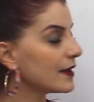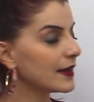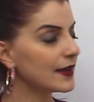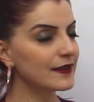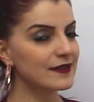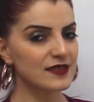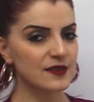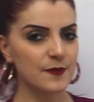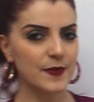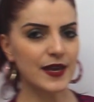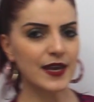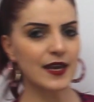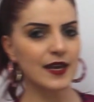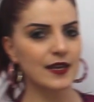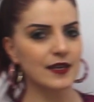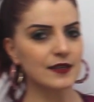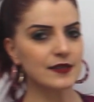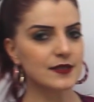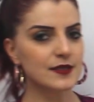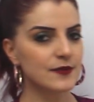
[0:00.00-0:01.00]
It
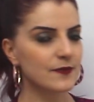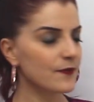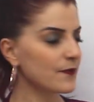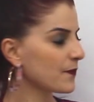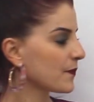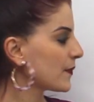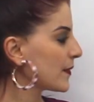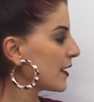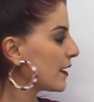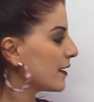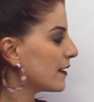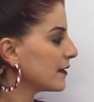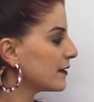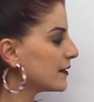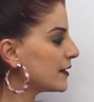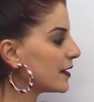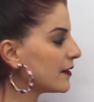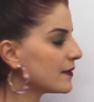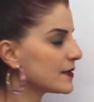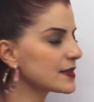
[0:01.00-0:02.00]
means
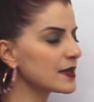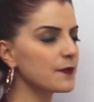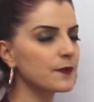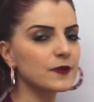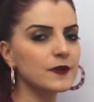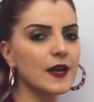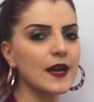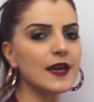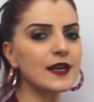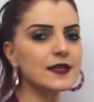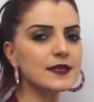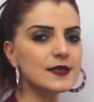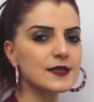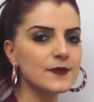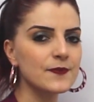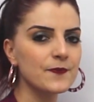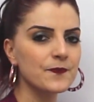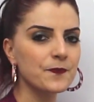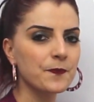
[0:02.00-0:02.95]
there is a place